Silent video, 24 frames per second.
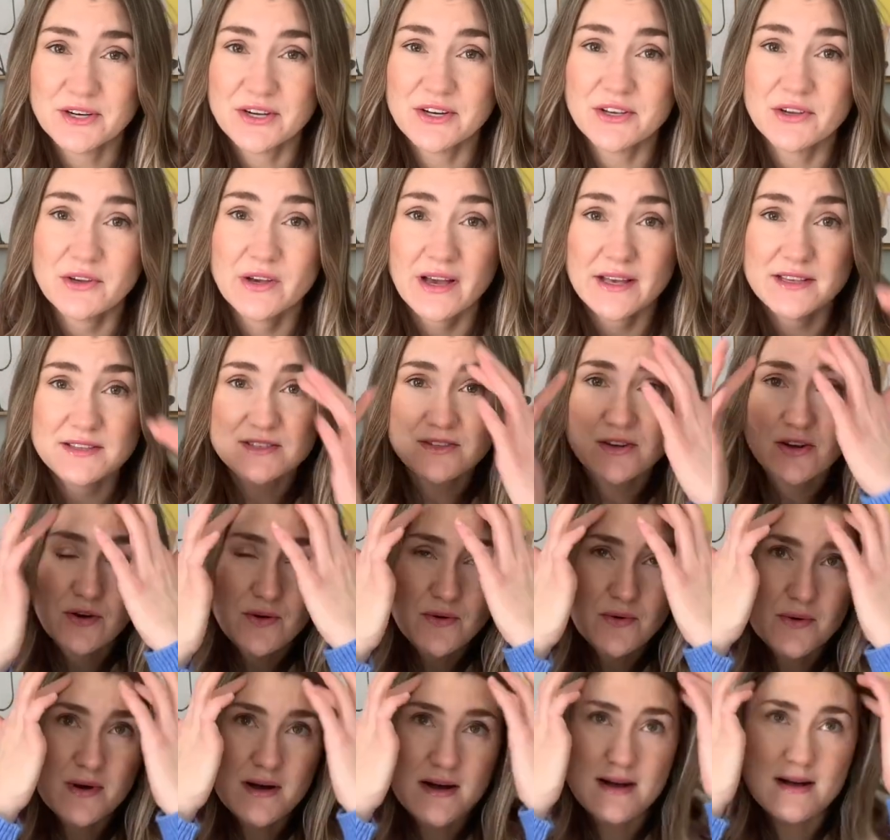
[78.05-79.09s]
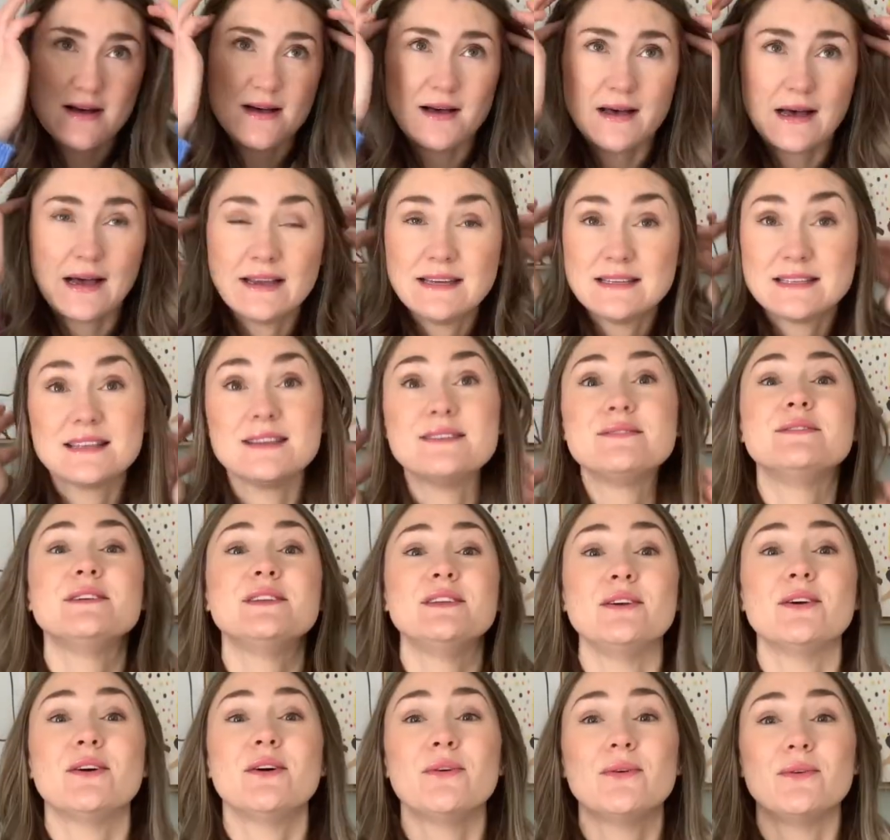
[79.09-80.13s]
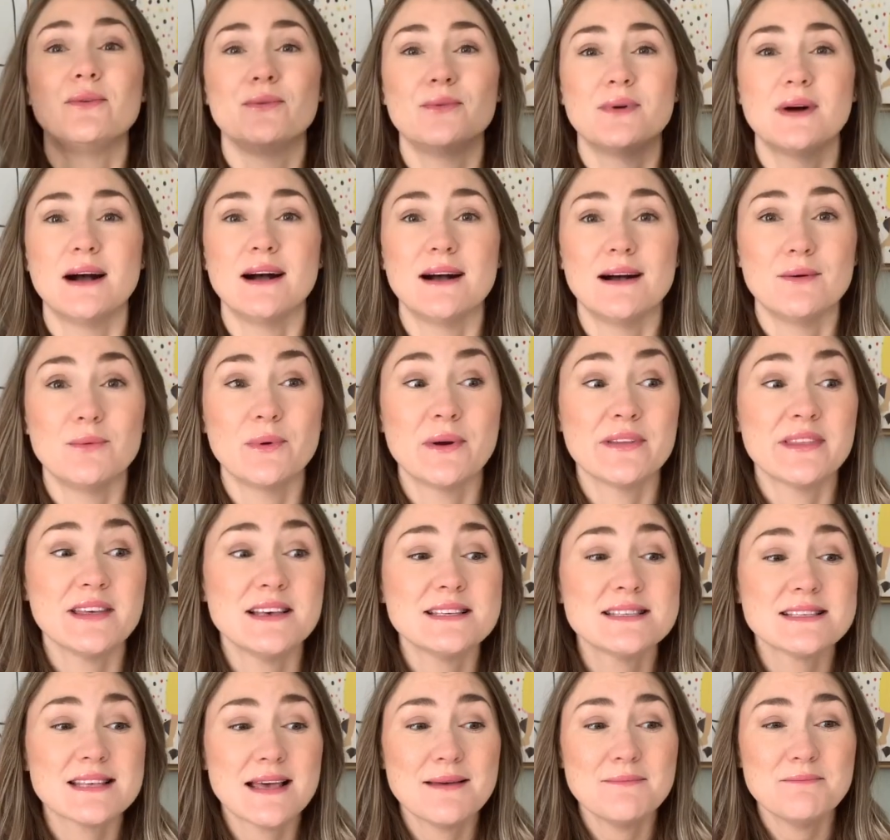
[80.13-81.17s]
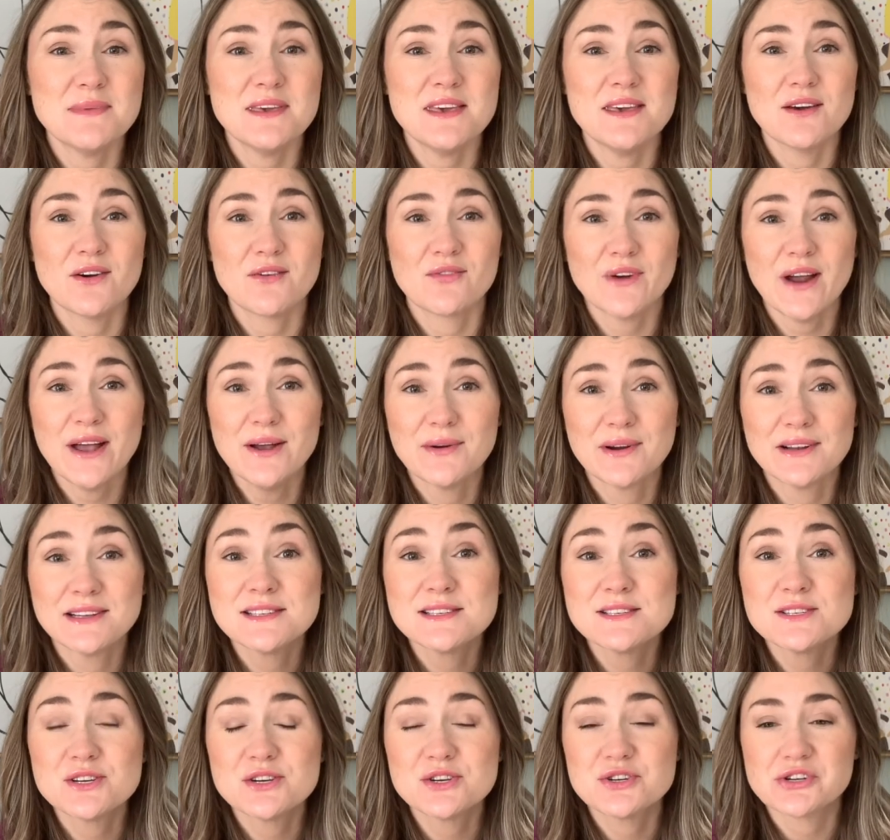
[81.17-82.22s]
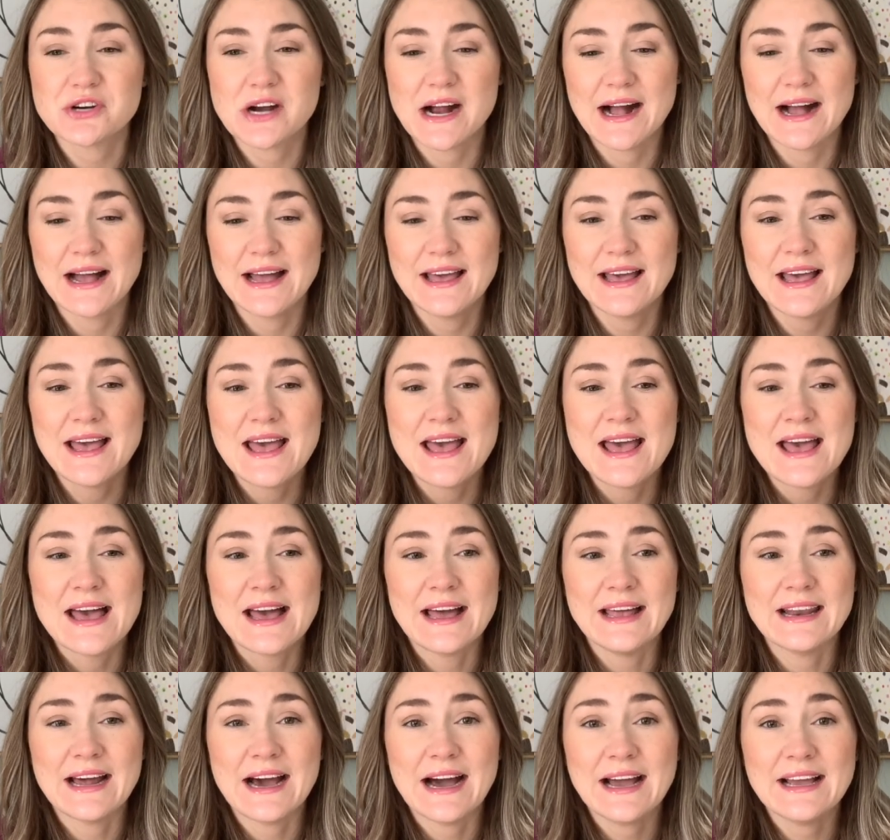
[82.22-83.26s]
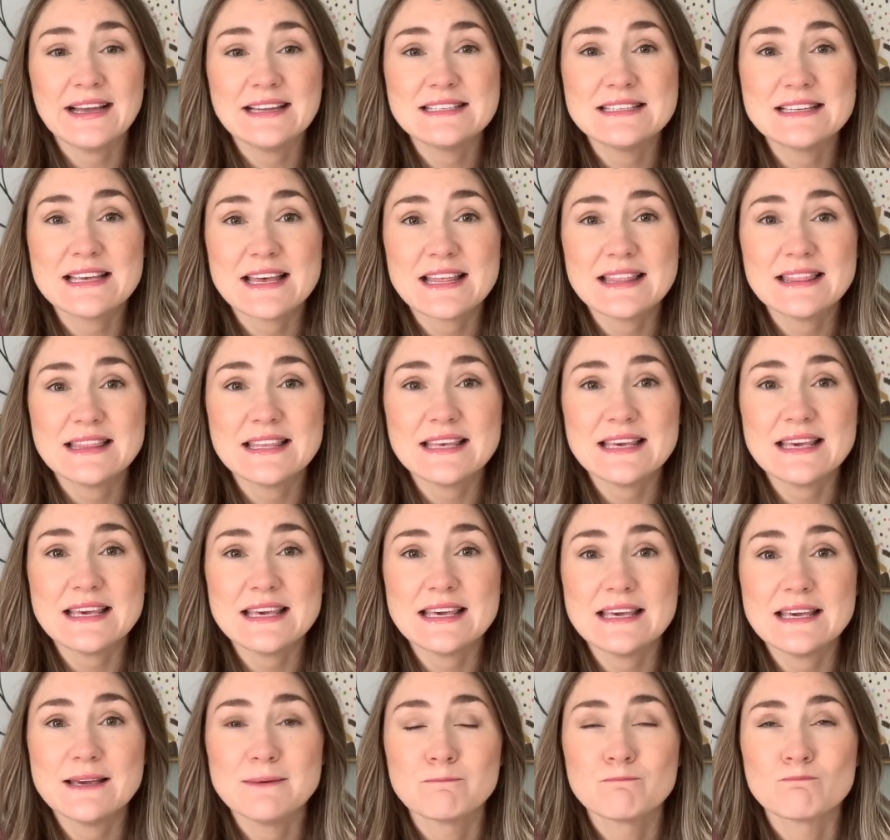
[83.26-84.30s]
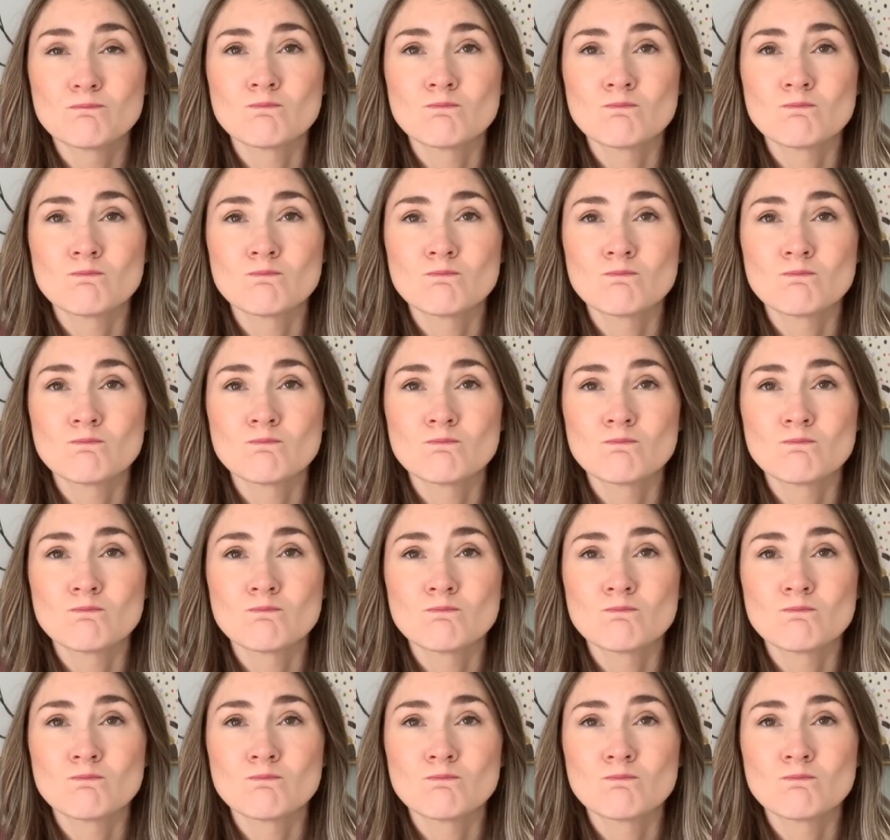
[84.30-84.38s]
You guys know uh, I did a video uh, where they sent me a fragrance to try and I did the